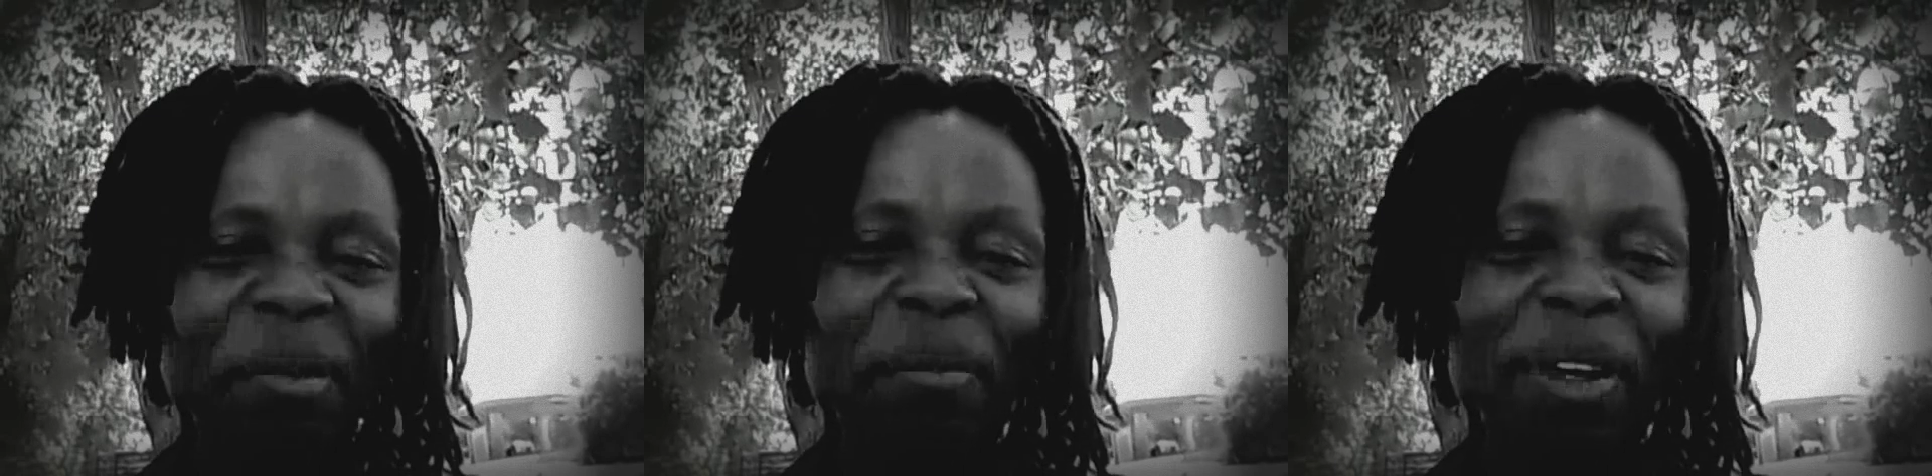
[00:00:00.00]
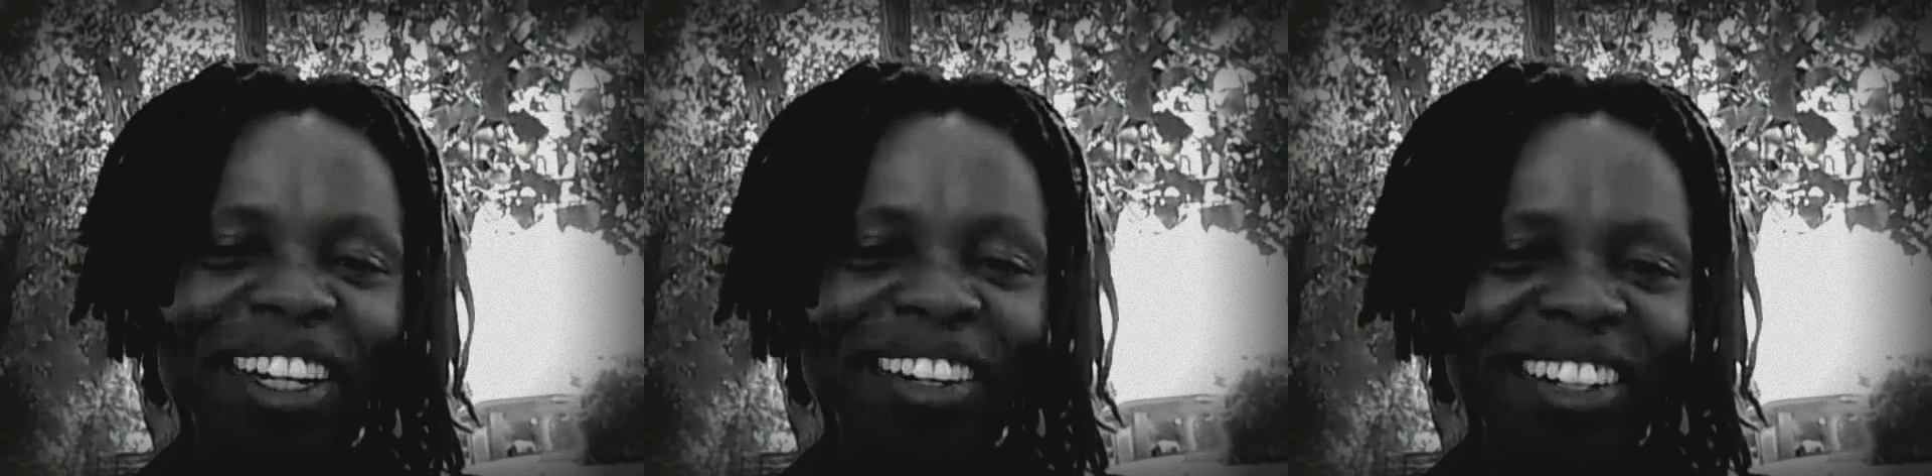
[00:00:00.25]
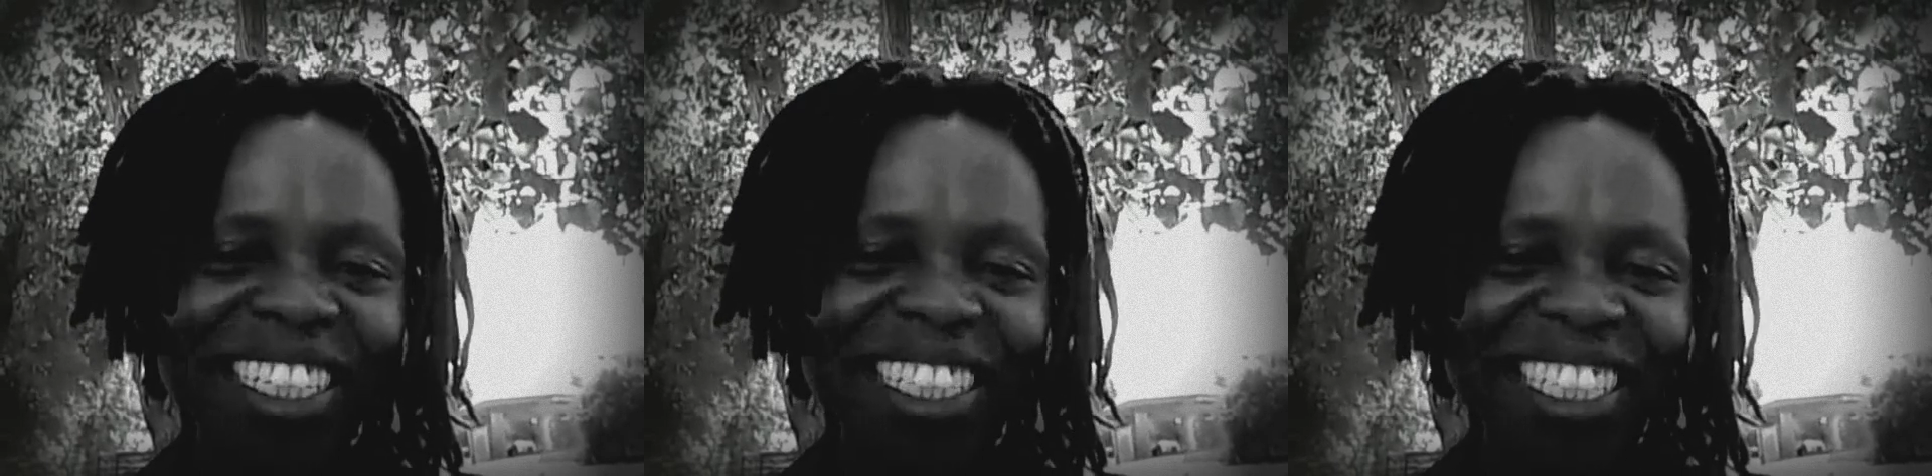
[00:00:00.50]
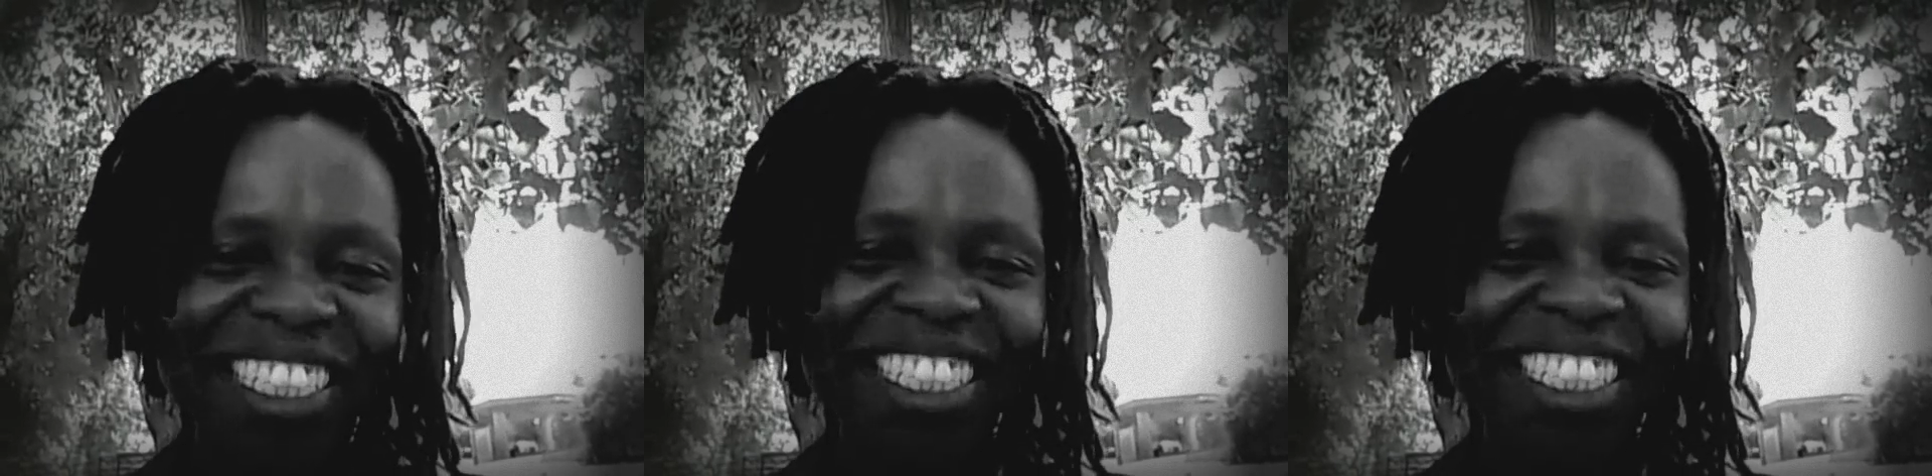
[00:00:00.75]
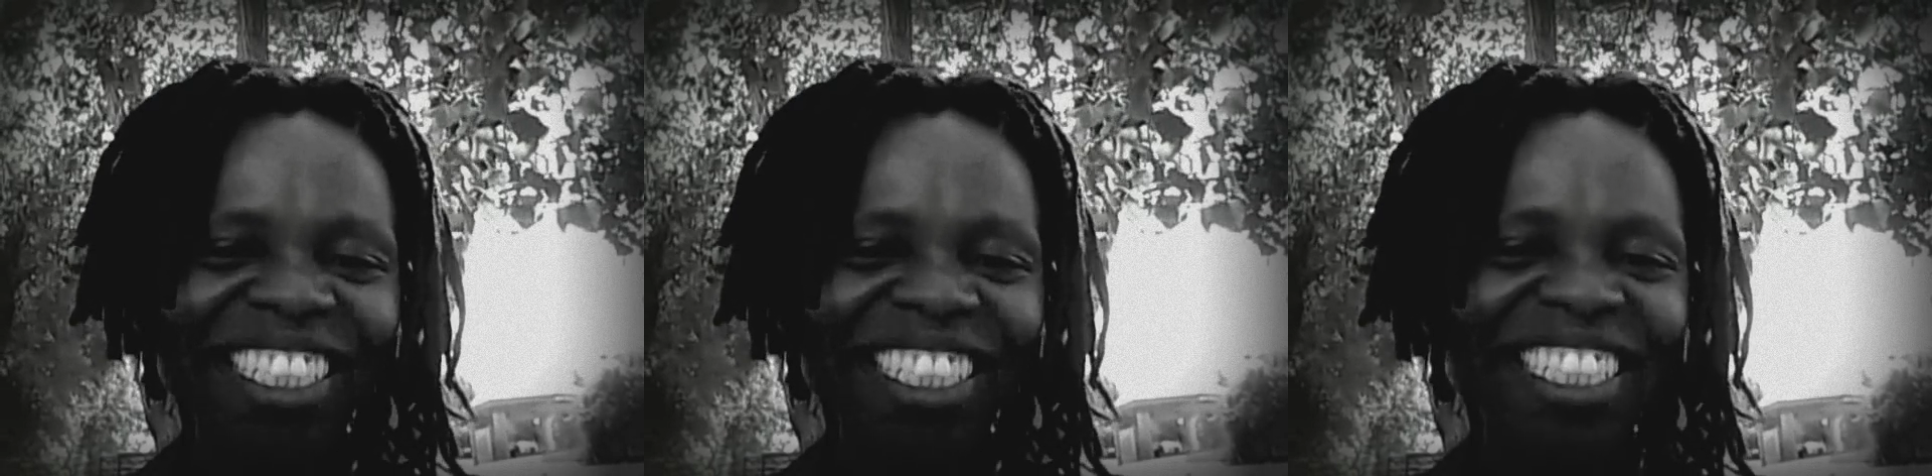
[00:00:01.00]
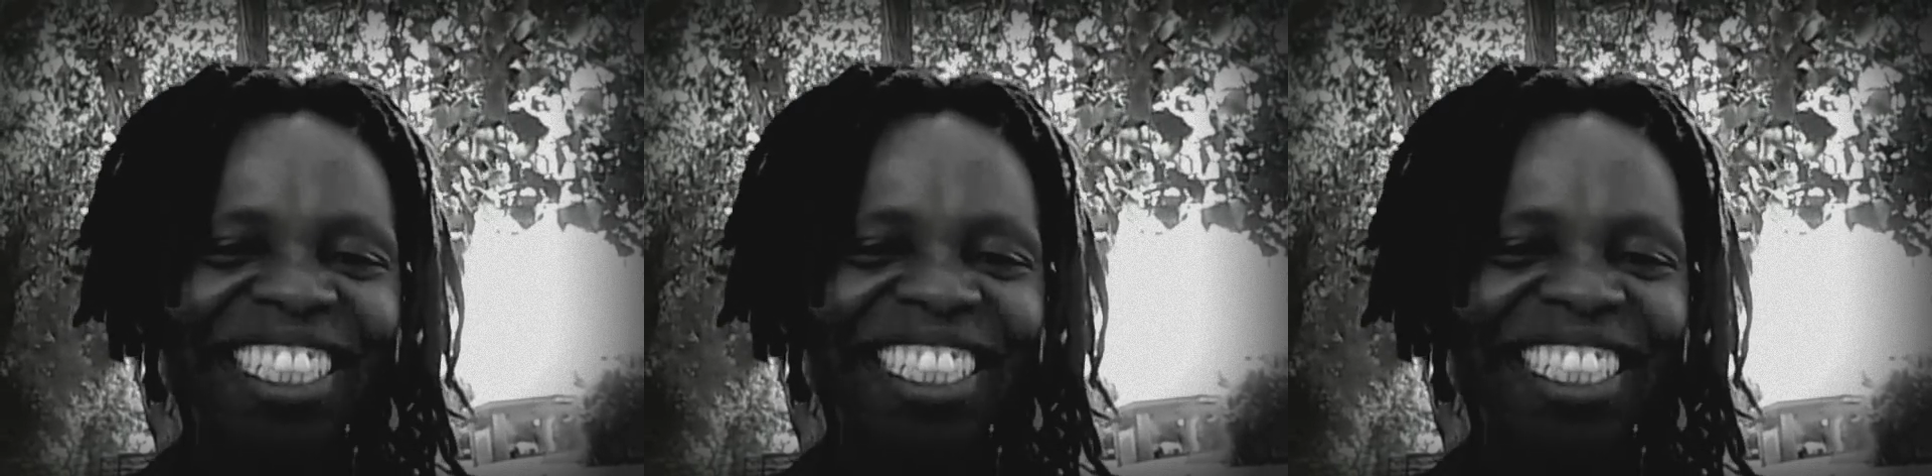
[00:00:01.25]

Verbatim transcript: Many reasons,